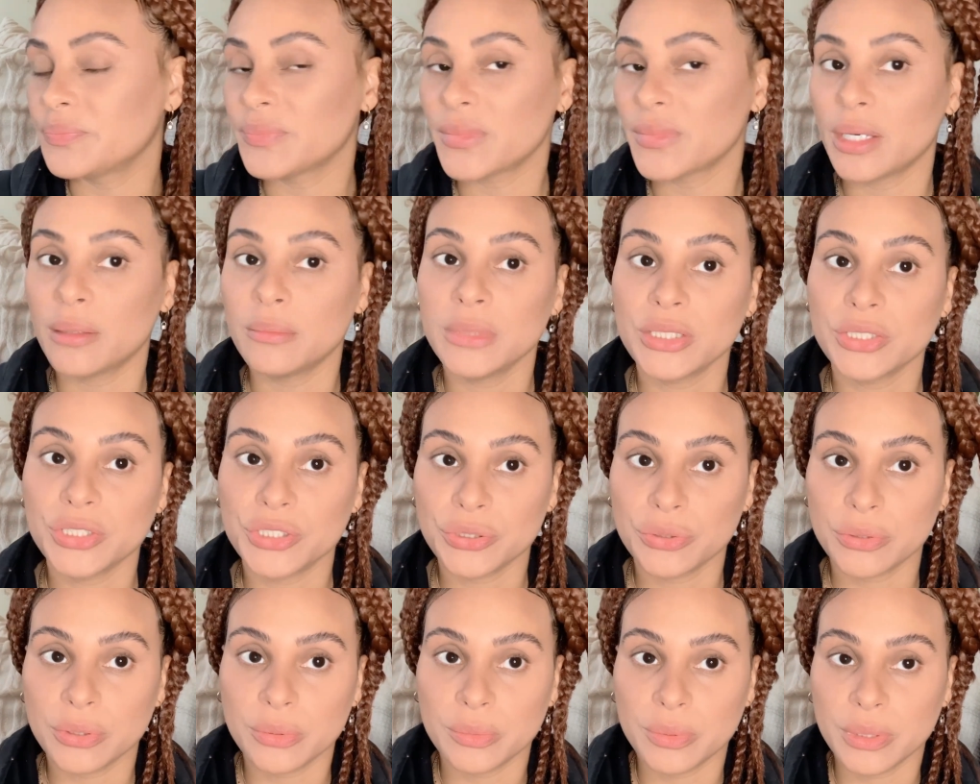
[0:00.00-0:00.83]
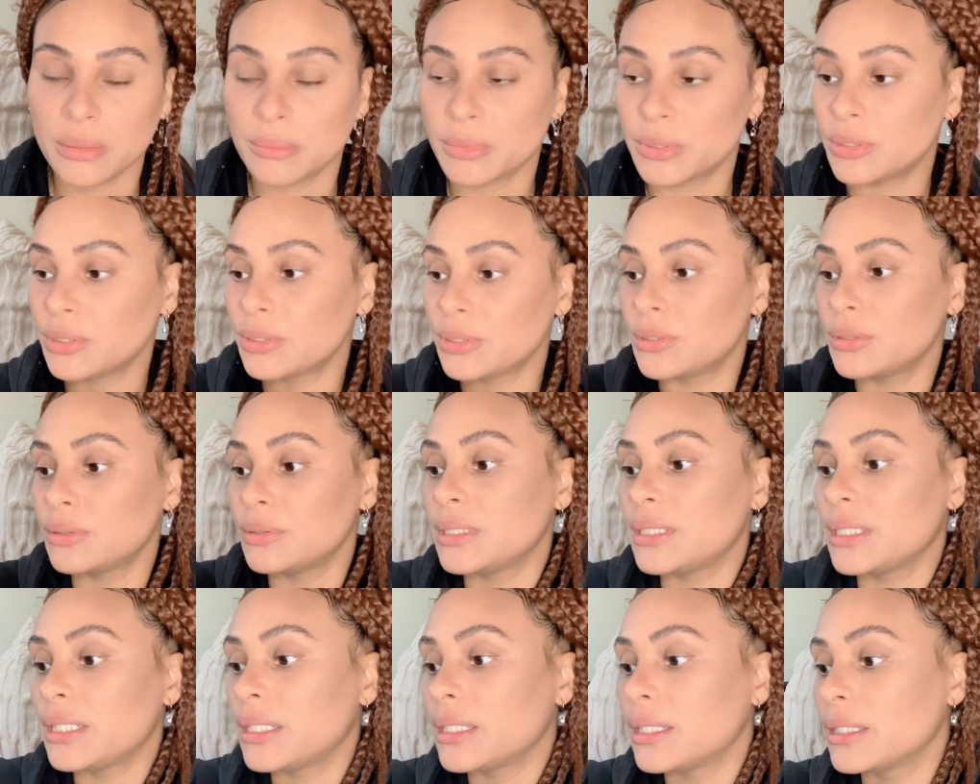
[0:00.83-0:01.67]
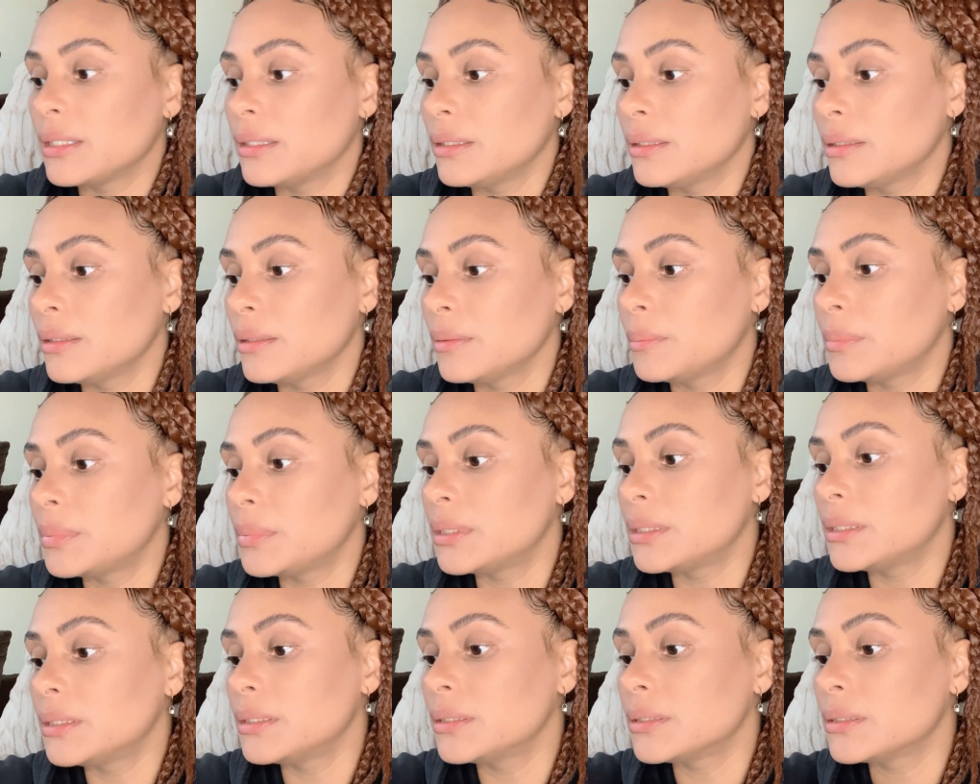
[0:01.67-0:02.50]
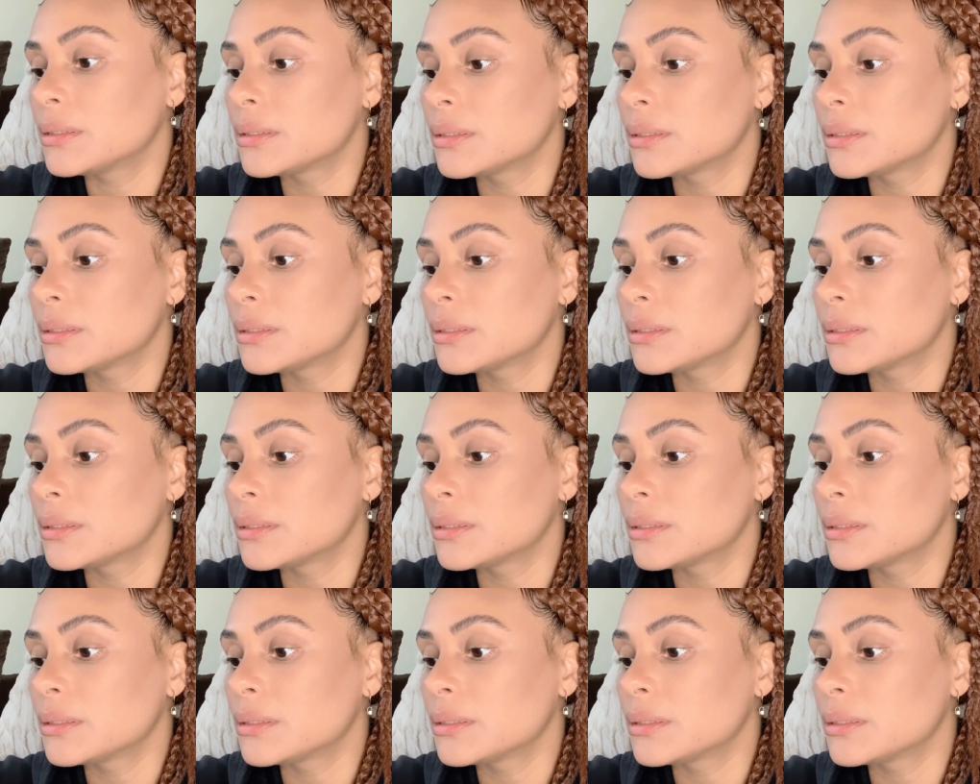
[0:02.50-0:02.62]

I'm not sure what I'm gonna do today, but